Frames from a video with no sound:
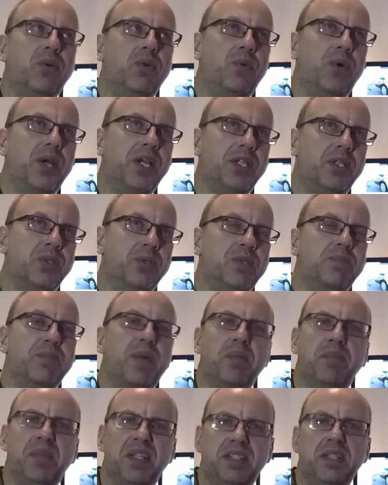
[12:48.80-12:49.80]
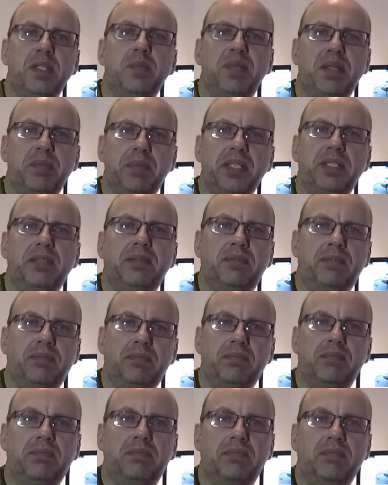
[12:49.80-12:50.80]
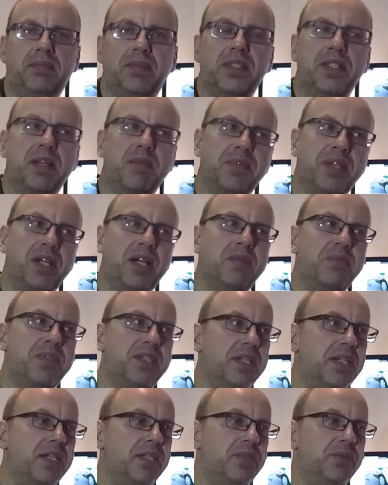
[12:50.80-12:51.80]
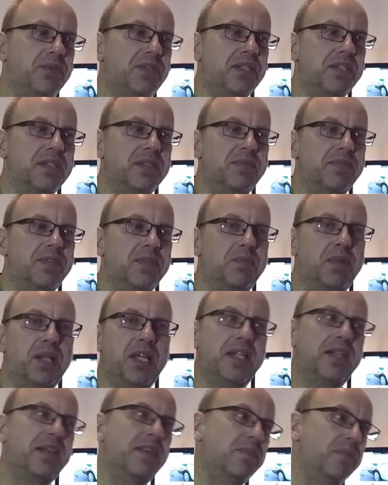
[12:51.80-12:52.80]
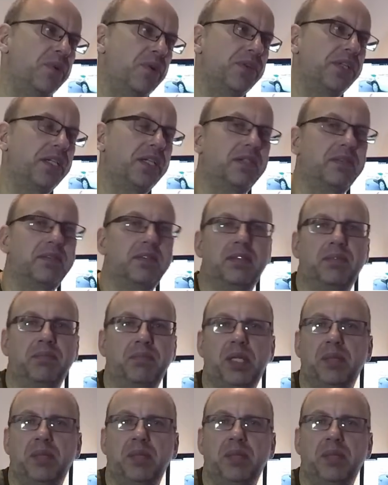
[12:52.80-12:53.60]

were used by business people. Sometimes they're using the plane in the morning,